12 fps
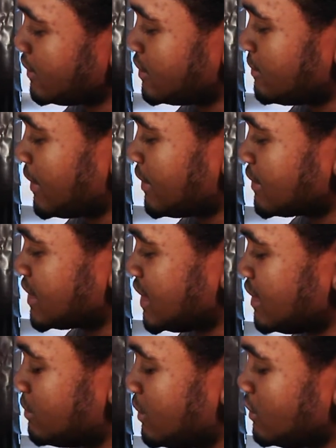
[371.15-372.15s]
to make a
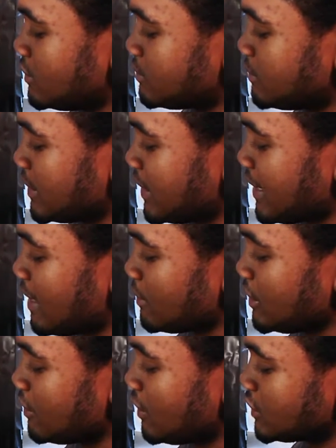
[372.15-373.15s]
sitting pose, but they can't
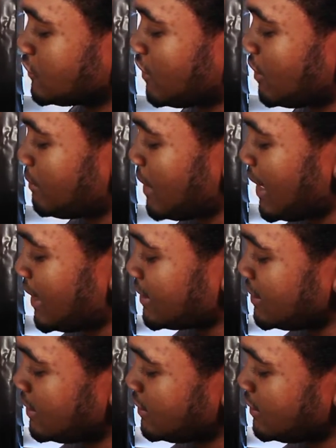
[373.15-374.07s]
really go as far back.